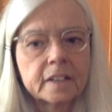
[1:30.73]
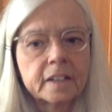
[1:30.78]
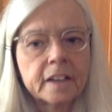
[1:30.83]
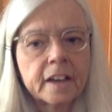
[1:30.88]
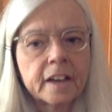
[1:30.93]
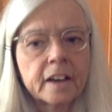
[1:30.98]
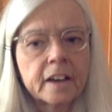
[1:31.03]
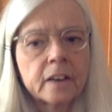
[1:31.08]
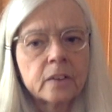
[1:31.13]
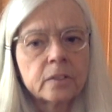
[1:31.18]

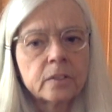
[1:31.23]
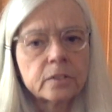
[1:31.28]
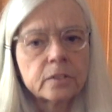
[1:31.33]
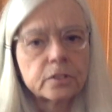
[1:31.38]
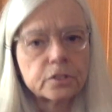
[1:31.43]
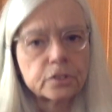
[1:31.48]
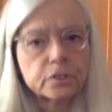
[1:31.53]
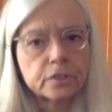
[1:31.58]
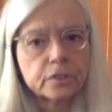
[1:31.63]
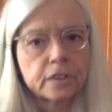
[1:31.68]
And
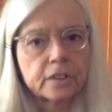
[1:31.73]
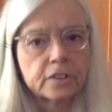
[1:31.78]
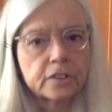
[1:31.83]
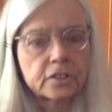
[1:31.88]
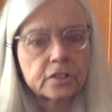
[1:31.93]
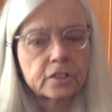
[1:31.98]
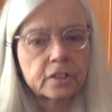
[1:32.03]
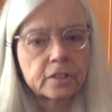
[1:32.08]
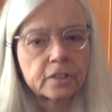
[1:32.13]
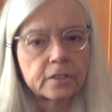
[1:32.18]
count the
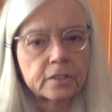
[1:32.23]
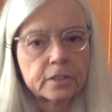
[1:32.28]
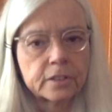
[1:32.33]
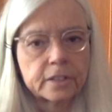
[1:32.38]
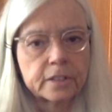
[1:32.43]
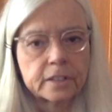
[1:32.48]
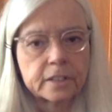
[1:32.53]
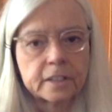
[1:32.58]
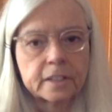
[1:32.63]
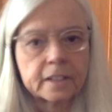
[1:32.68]
duration
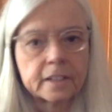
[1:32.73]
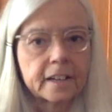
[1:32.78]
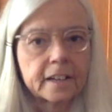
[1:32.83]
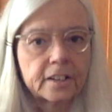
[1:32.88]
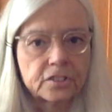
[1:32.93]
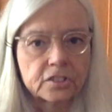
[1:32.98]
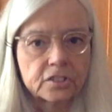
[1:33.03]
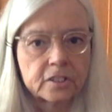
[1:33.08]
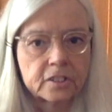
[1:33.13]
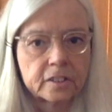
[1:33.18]
of your
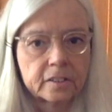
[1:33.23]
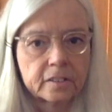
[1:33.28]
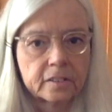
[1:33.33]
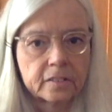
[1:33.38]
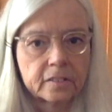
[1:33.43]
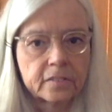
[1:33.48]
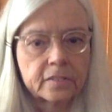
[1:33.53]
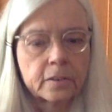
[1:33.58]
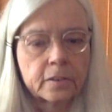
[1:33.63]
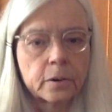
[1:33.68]

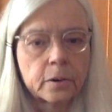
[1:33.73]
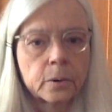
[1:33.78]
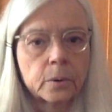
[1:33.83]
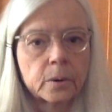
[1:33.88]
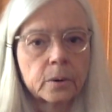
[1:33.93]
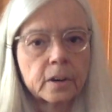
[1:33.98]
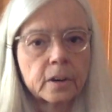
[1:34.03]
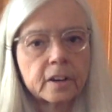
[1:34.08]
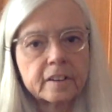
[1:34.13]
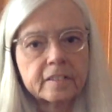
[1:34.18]
inhalation.
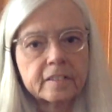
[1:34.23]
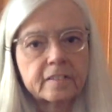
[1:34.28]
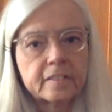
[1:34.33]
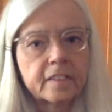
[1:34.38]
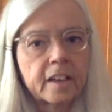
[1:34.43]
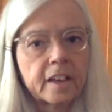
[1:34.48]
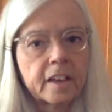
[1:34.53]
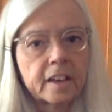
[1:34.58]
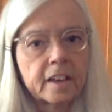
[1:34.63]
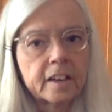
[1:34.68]
So
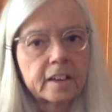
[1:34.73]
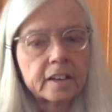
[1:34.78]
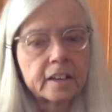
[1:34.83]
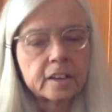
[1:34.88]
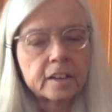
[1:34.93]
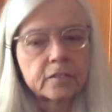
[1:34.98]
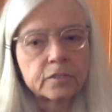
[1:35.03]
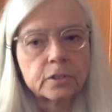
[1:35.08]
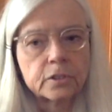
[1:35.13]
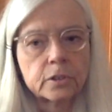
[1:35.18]

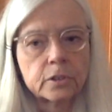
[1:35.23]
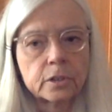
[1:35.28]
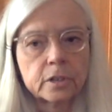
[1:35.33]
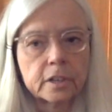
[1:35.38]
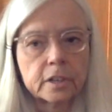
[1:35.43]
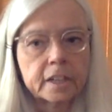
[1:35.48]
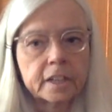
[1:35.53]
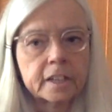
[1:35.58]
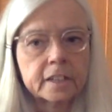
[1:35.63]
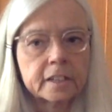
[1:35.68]
say if
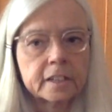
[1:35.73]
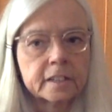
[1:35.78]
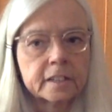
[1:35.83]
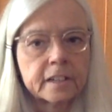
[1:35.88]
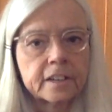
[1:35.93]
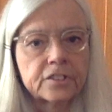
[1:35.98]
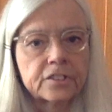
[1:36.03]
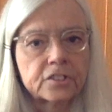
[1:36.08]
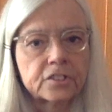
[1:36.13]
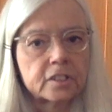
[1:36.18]
your
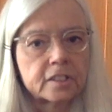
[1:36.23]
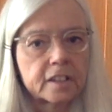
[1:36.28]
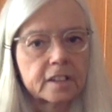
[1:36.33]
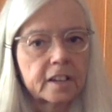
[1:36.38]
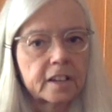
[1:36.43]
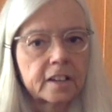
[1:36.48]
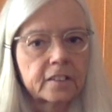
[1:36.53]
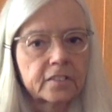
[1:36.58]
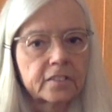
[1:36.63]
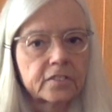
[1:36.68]

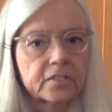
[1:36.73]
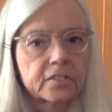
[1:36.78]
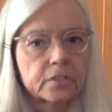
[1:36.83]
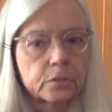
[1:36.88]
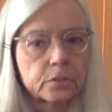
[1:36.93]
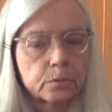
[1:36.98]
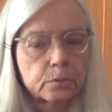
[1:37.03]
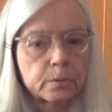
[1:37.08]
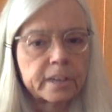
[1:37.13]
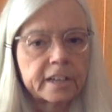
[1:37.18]
inhalation
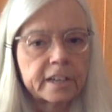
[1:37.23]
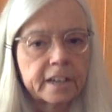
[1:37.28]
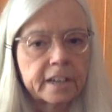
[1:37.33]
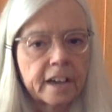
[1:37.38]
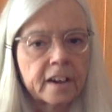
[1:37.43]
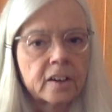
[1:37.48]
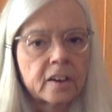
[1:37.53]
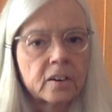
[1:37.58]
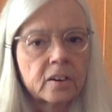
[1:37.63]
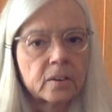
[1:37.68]
takes
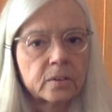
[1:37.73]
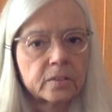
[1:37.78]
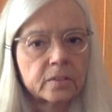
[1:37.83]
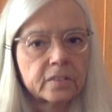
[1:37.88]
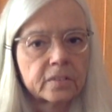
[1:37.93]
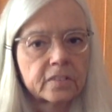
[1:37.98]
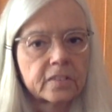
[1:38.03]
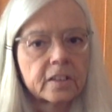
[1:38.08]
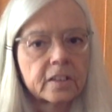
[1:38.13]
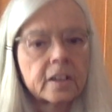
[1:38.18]
3
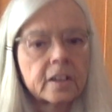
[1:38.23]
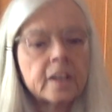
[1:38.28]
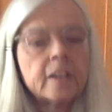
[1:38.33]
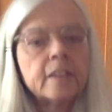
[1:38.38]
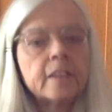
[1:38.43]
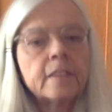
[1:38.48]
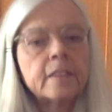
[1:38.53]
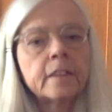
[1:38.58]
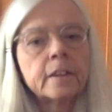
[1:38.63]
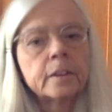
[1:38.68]
counts,
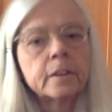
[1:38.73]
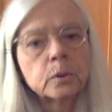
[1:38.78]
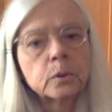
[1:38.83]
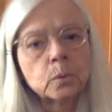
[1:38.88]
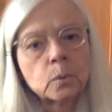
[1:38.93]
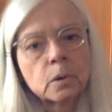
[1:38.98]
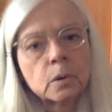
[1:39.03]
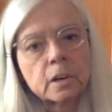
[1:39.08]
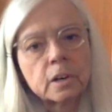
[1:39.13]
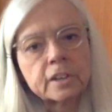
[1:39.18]

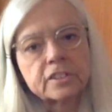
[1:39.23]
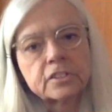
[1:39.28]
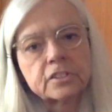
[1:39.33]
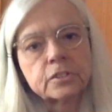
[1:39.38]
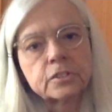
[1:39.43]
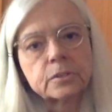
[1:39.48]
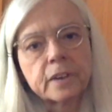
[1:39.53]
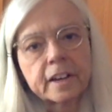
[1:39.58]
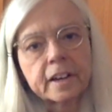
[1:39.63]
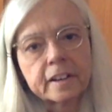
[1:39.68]
then you'll
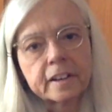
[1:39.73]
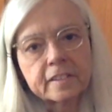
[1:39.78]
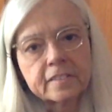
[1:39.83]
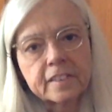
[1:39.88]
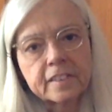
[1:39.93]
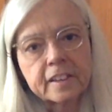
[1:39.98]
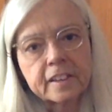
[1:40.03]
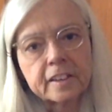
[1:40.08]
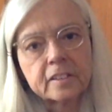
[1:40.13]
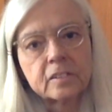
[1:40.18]
want to
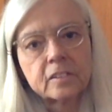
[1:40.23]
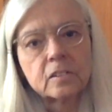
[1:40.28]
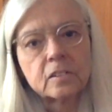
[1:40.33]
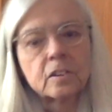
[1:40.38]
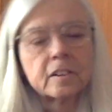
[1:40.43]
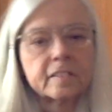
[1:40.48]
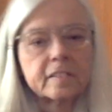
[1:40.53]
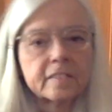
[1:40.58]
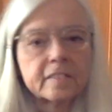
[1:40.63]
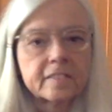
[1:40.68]

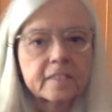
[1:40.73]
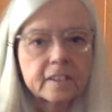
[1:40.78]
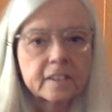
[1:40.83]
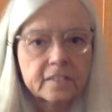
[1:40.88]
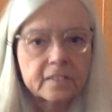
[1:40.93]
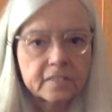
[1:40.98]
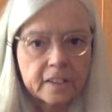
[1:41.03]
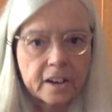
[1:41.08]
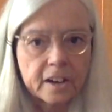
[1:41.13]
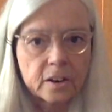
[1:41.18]
exhale on
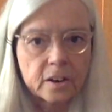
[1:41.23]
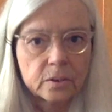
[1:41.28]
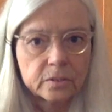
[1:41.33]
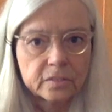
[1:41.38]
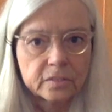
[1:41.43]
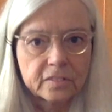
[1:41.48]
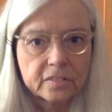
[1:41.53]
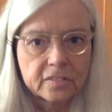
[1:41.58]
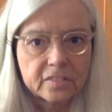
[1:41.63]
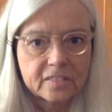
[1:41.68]
6
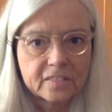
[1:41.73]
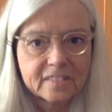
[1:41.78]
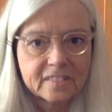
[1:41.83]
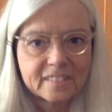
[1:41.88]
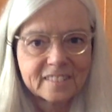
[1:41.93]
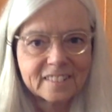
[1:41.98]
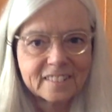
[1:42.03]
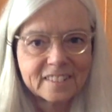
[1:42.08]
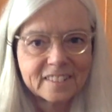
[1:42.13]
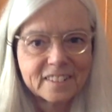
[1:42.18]

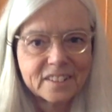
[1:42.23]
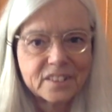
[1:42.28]
counts.